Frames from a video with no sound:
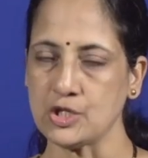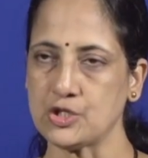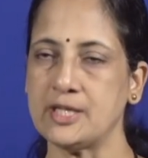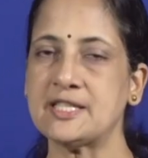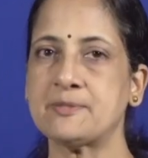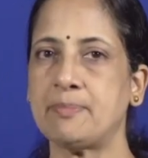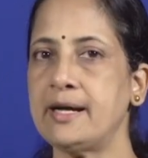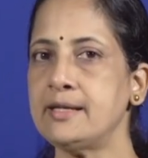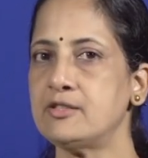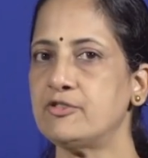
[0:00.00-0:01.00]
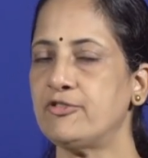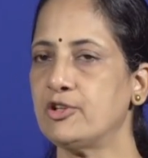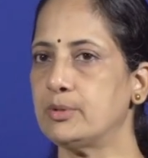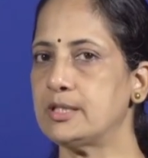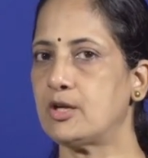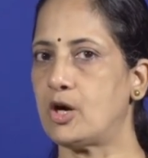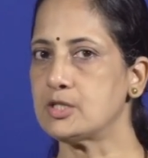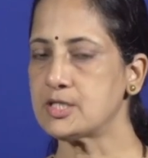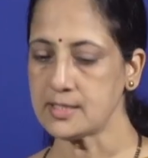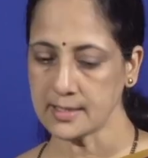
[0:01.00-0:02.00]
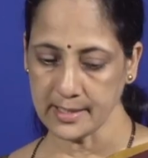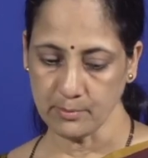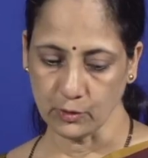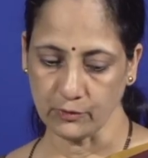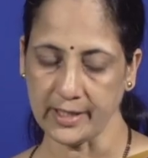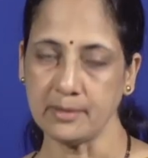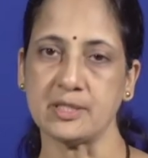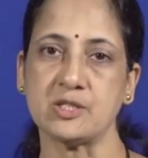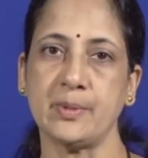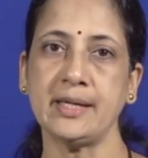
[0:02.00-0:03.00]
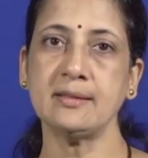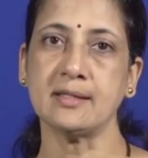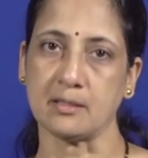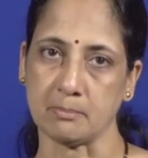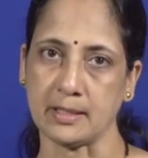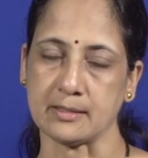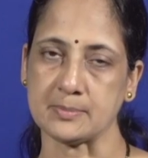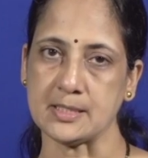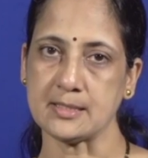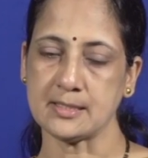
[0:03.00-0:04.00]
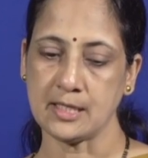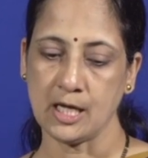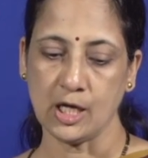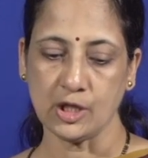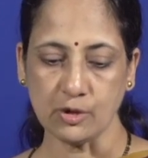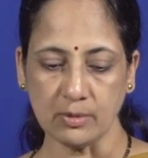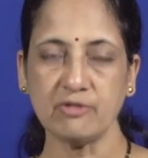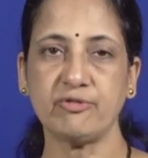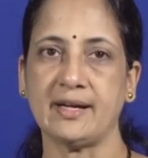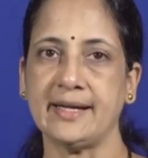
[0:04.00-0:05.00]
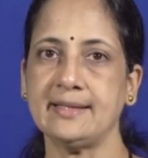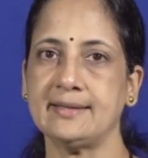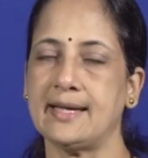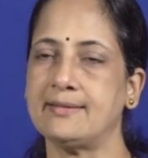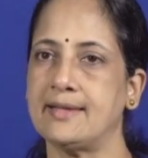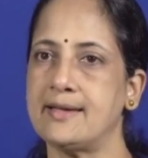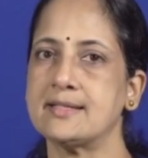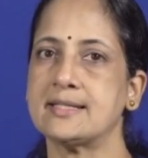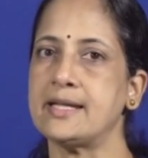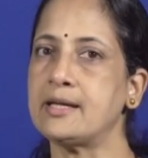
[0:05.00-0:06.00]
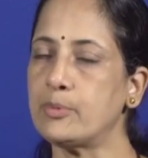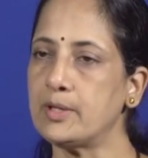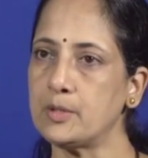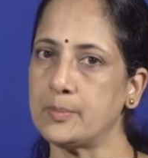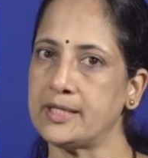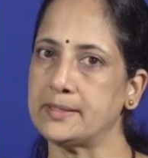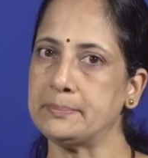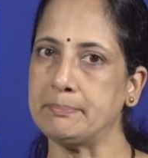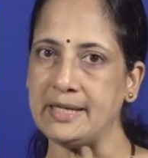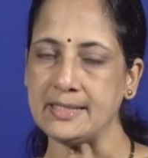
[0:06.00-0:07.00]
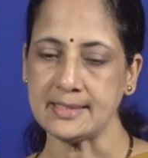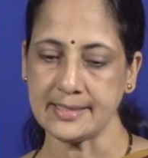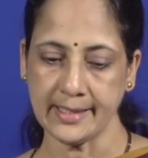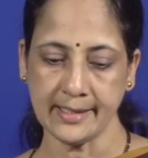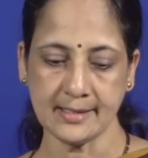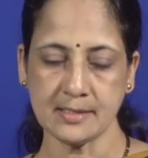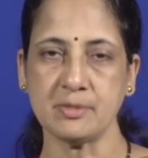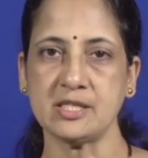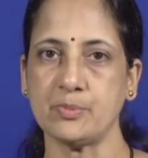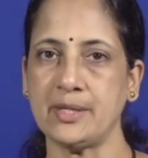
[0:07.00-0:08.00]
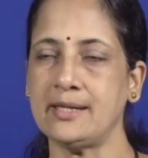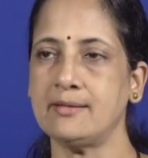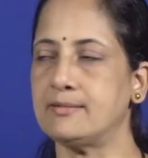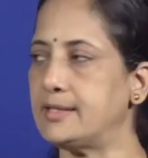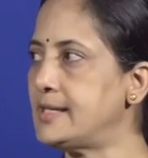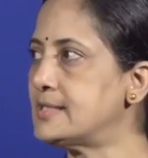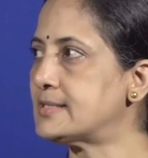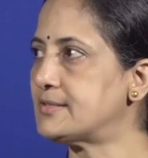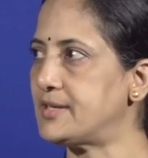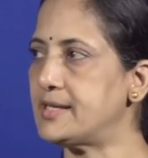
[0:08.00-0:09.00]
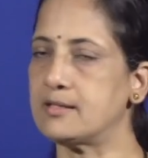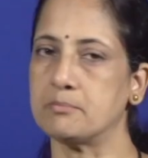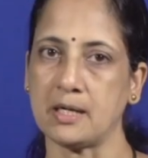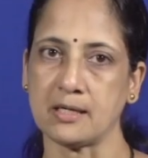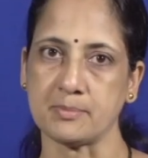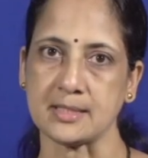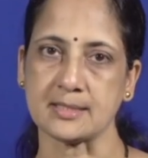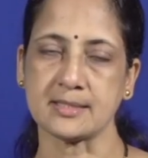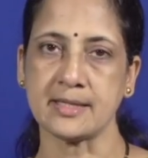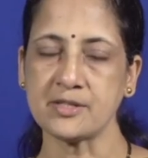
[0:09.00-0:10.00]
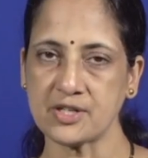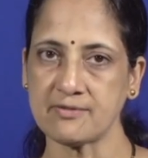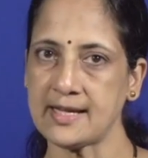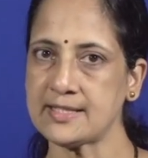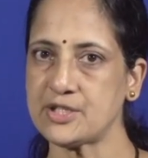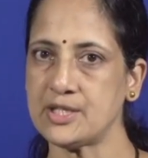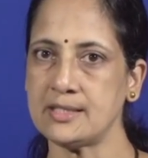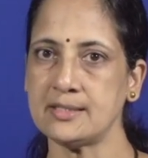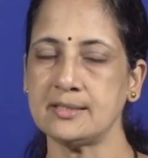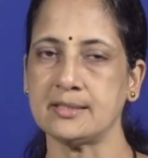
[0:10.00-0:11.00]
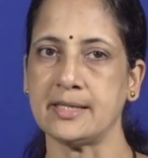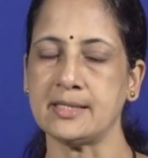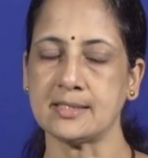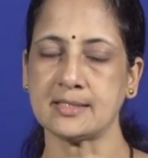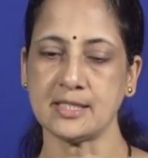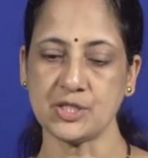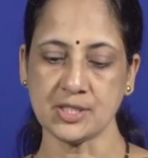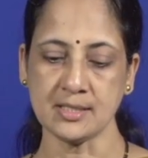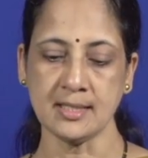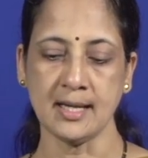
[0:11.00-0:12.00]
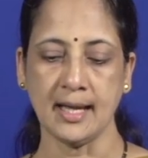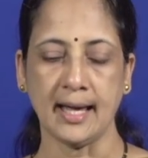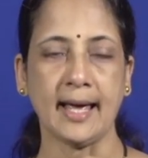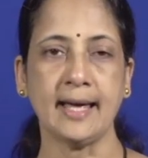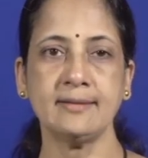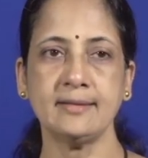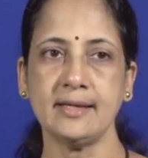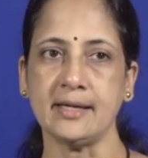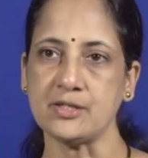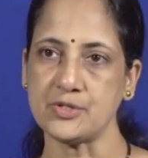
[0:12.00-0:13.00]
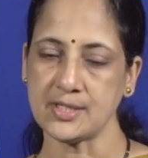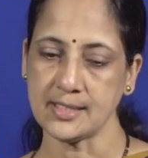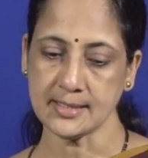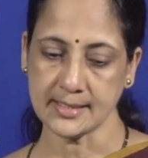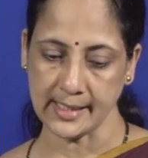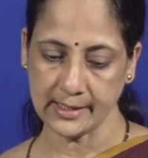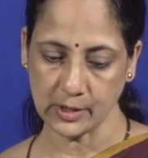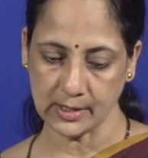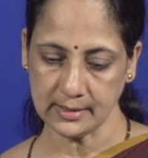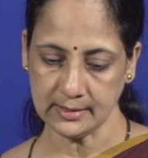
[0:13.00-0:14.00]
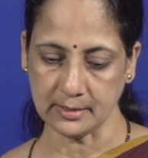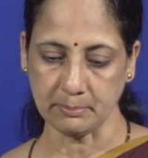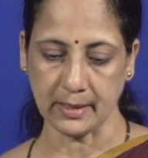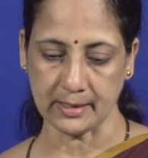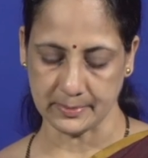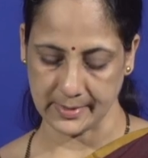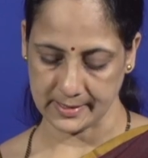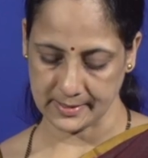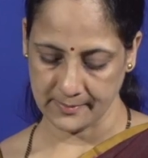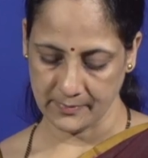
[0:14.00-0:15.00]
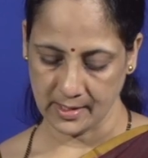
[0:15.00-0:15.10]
So, in spite of fluid constantly moving between the compartments, you will find that there is an equilibrium maintained between these three compartments, the intravascular, the interstitial and the intracellular compartment.